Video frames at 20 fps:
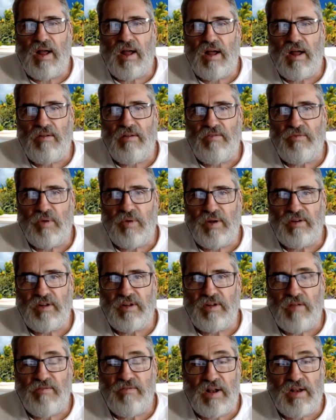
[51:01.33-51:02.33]
of what
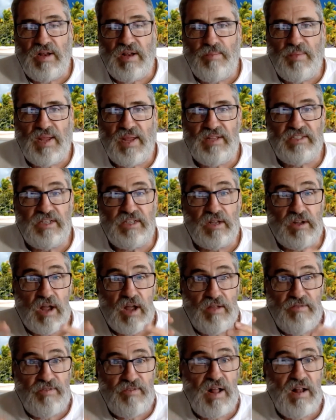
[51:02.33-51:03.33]
Kaivalya means.
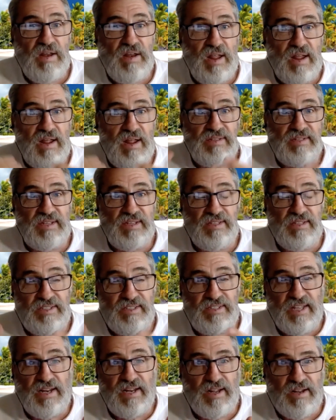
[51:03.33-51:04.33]
Kaivalya is
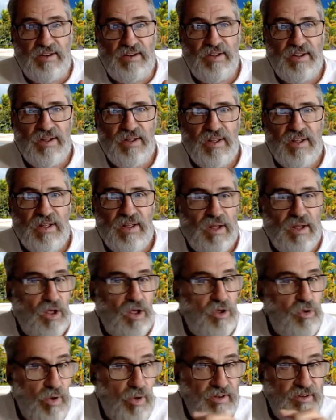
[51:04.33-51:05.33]
considered,
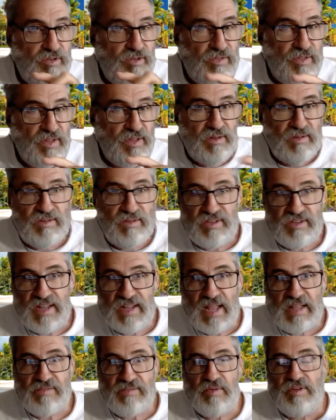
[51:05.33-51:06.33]
according to the
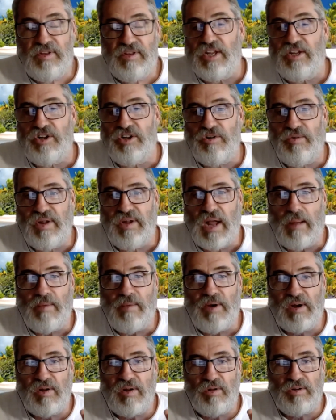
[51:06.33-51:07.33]
Sanskrit dictionary
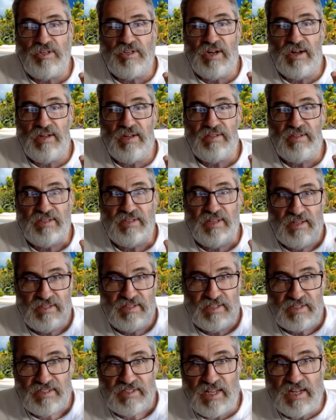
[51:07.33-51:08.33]
Amarkosha, it's
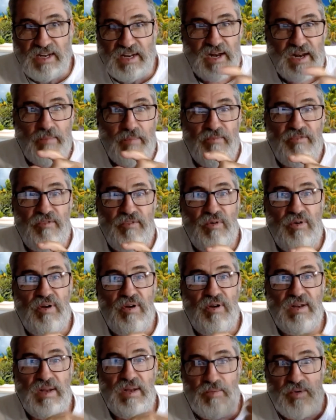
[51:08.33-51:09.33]
a synonym
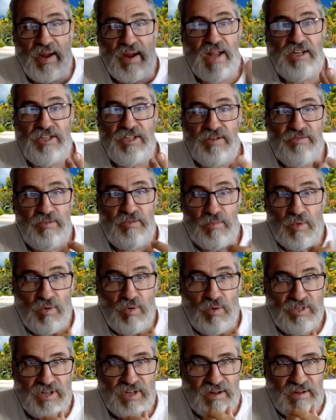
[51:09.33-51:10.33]
for liberation, for
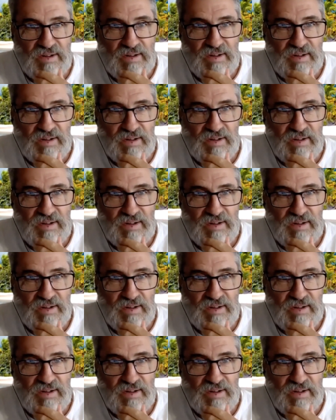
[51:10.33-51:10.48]
moksha.